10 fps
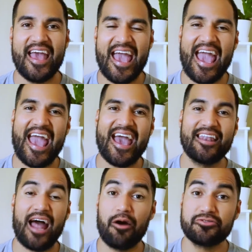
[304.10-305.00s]
And
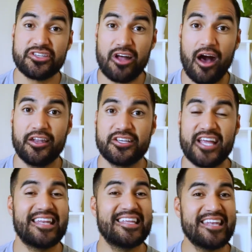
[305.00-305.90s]
I was astonished. I
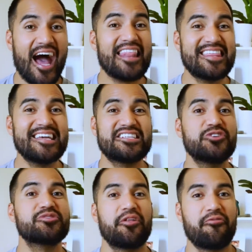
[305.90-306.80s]
did not think she
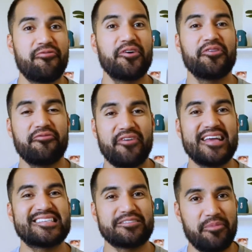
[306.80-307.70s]
was gonna fill the
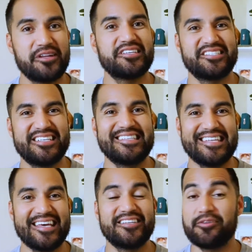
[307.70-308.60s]
vase as much as she
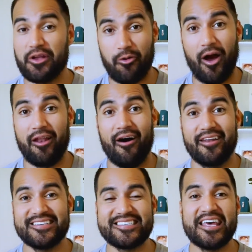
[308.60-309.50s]
did, to be quite
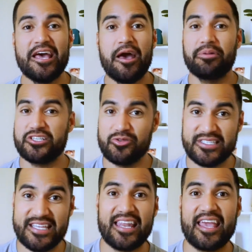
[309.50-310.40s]
honest, but she was
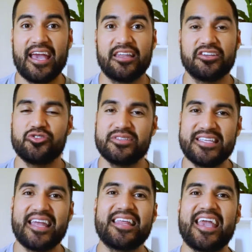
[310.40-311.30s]
dedicated. She was
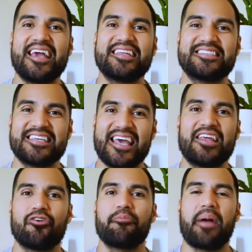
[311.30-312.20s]
dedicated to getting
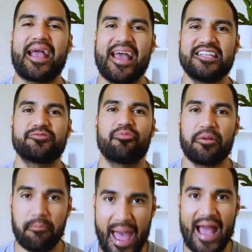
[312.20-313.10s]
her back handspring
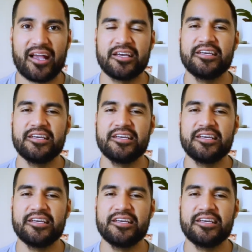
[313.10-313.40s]
back.